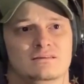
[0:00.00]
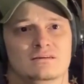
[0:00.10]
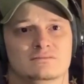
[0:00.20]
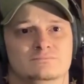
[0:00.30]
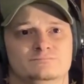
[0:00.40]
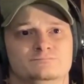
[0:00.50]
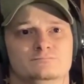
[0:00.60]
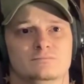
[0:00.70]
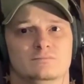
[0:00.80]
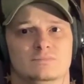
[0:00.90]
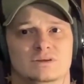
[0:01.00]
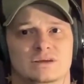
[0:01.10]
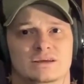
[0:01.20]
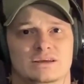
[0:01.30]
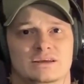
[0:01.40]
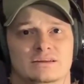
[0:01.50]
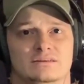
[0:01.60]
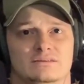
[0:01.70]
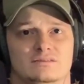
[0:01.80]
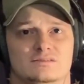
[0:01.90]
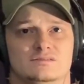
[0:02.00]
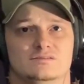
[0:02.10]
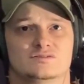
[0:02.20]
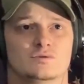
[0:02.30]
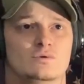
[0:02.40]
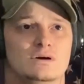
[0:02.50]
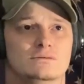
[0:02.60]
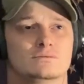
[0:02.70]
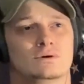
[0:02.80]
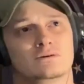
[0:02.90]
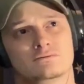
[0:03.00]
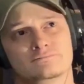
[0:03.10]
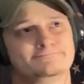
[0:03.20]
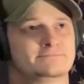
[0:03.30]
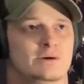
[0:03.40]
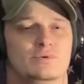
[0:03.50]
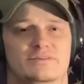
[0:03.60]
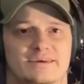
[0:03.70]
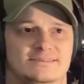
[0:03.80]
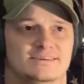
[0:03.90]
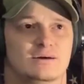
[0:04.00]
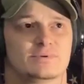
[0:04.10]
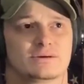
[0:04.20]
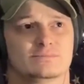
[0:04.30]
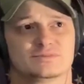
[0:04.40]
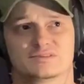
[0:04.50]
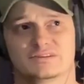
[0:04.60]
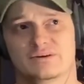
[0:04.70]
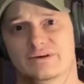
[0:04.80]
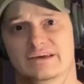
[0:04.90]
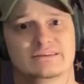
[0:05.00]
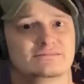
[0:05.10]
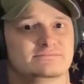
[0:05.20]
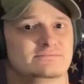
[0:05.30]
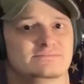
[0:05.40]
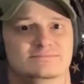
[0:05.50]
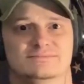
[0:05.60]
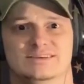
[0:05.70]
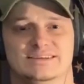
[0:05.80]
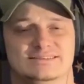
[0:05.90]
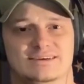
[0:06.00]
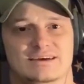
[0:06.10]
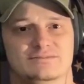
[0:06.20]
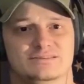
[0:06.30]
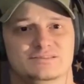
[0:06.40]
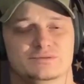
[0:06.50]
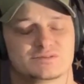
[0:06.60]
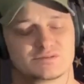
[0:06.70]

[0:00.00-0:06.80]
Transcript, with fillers: um, and so while while I'm on that topic, I'm just going to go ahead and and dive into it.